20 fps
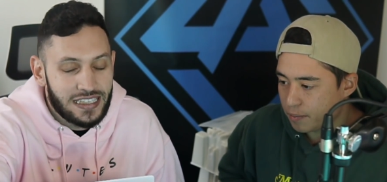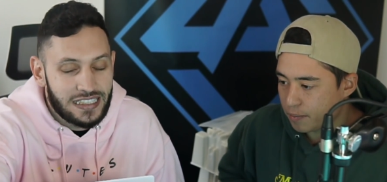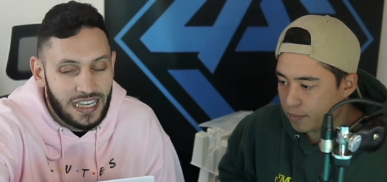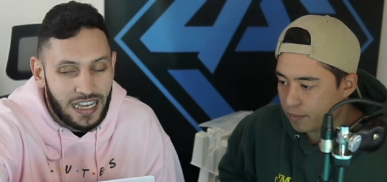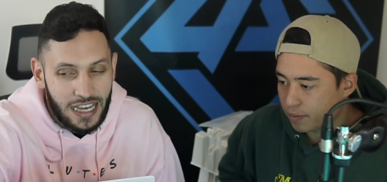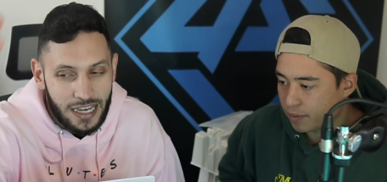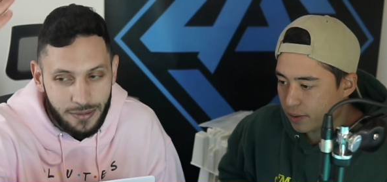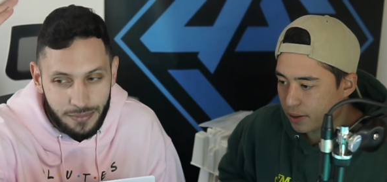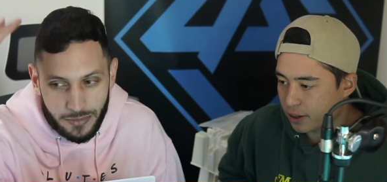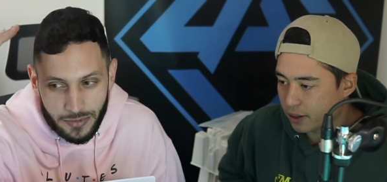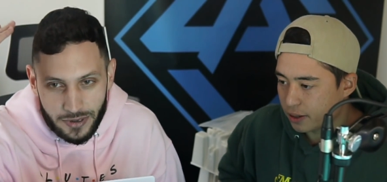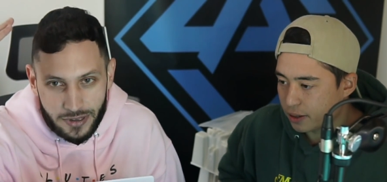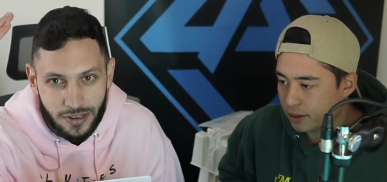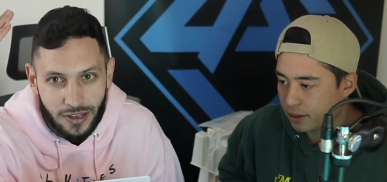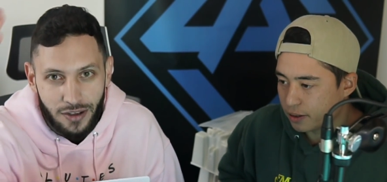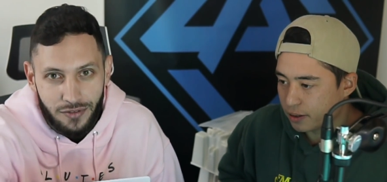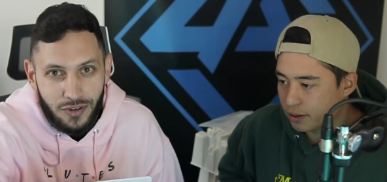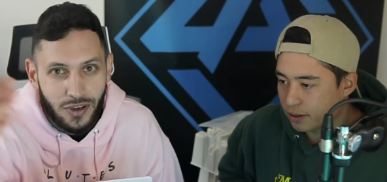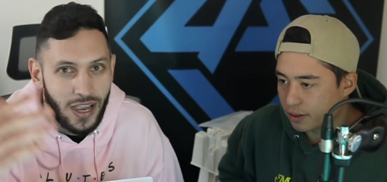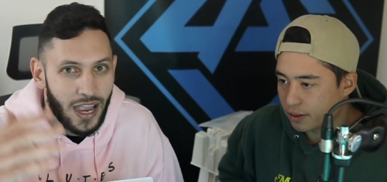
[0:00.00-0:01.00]
Speaker 1: time,
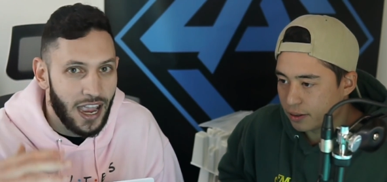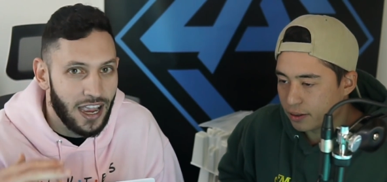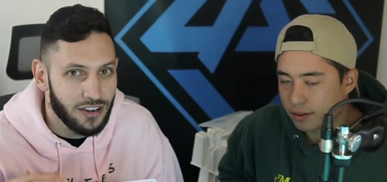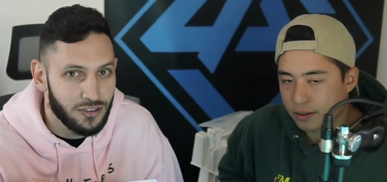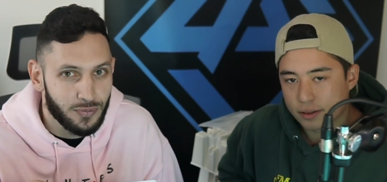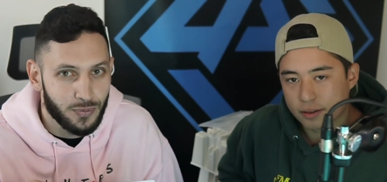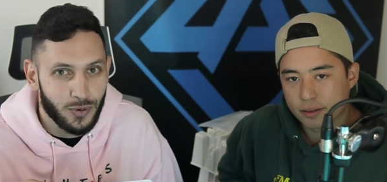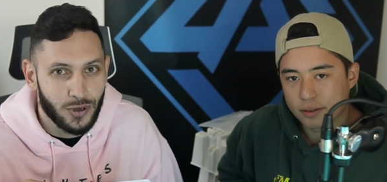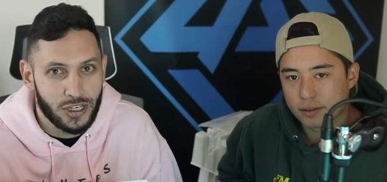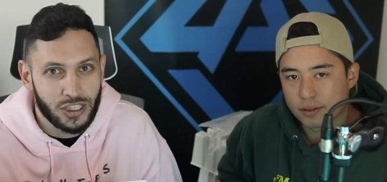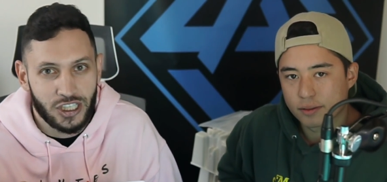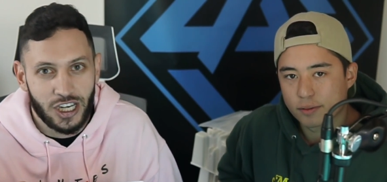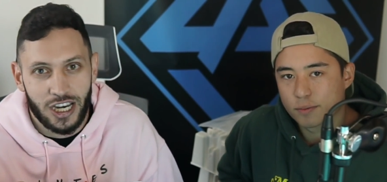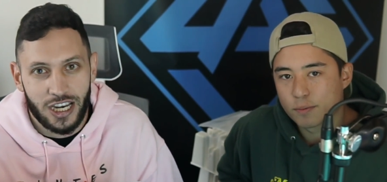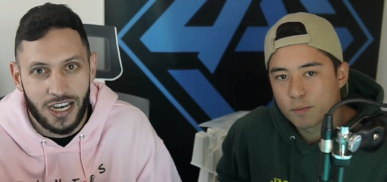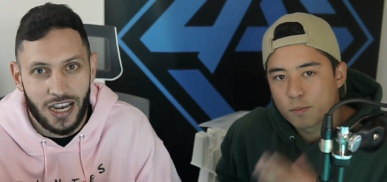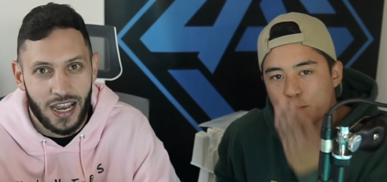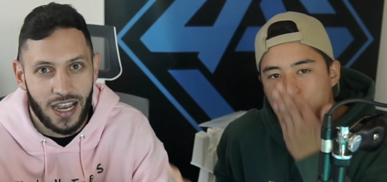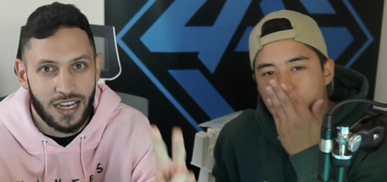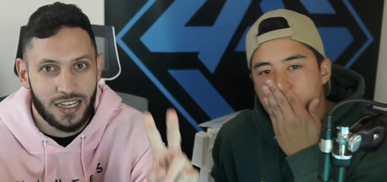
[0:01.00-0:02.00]
love you guys. Appreciate
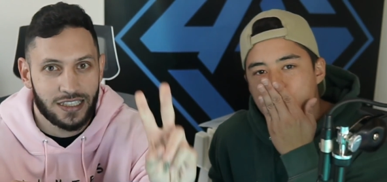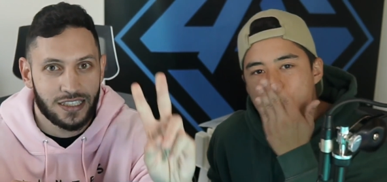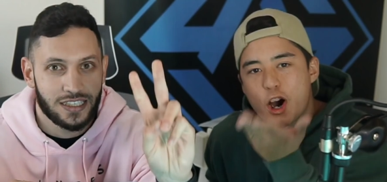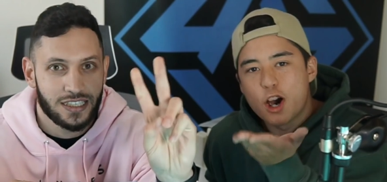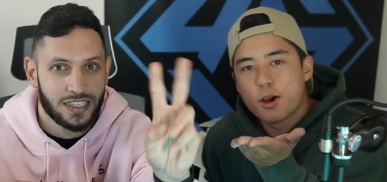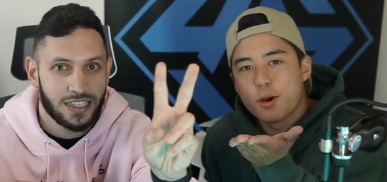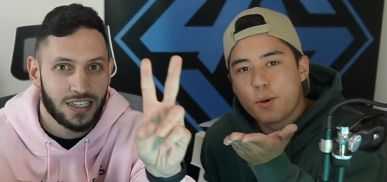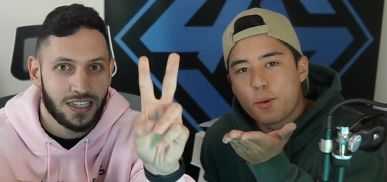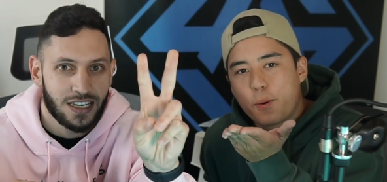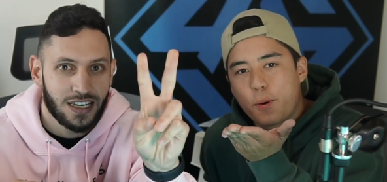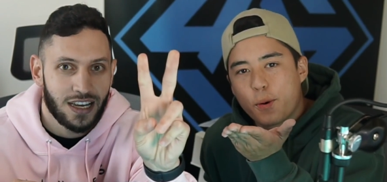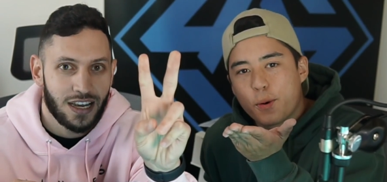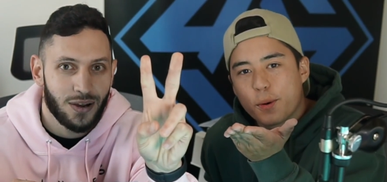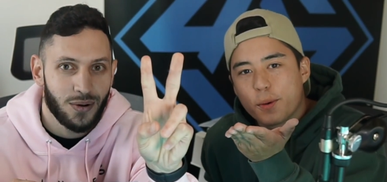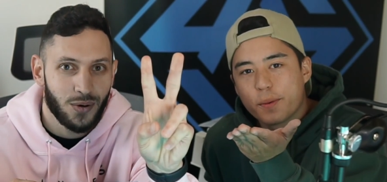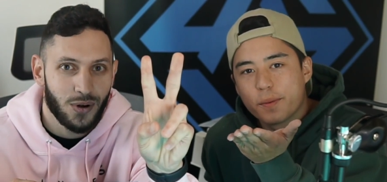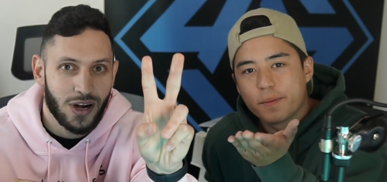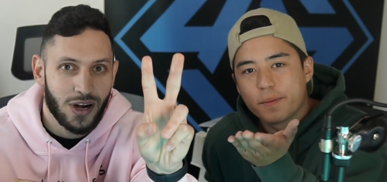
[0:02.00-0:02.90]
you guys. And we're